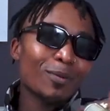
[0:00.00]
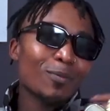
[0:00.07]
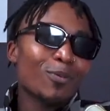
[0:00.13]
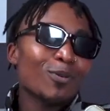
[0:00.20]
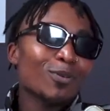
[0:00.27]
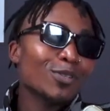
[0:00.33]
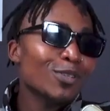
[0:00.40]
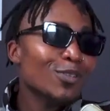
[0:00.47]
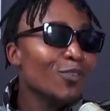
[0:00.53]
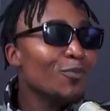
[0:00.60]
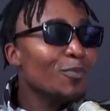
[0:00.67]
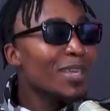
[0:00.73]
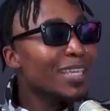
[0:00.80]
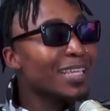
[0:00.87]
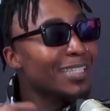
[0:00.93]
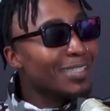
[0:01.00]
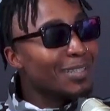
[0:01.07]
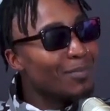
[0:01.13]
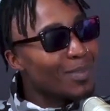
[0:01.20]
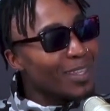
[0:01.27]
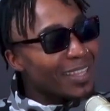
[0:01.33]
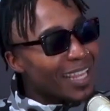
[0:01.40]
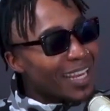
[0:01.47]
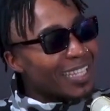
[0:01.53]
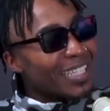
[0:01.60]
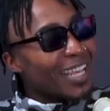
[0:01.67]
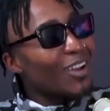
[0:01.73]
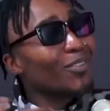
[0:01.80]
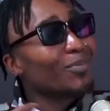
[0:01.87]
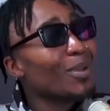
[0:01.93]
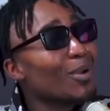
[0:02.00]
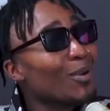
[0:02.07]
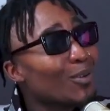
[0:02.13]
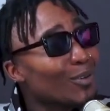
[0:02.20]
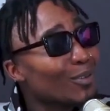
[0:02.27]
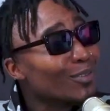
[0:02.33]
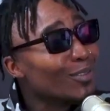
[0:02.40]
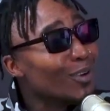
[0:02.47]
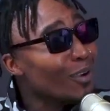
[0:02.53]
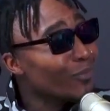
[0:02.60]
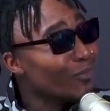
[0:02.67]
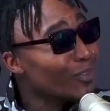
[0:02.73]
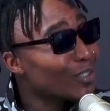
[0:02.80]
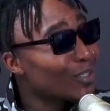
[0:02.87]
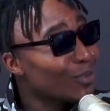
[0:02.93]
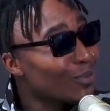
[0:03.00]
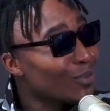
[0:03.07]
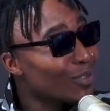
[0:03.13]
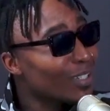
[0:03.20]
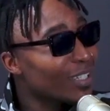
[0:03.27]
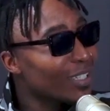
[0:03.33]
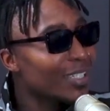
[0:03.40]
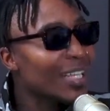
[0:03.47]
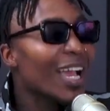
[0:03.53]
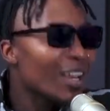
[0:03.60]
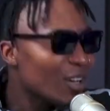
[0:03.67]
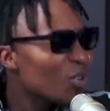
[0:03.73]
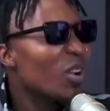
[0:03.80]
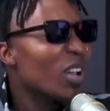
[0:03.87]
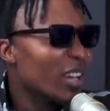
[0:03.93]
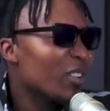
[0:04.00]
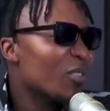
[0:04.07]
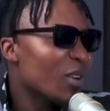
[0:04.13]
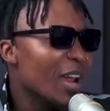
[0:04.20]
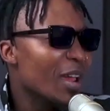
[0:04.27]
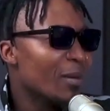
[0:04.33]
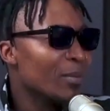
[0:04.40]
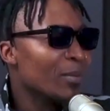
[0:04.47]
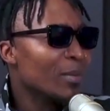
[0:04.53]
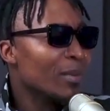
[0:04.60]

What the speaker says: the process of making something that is out of my comfort zone, it's like I know I can rap.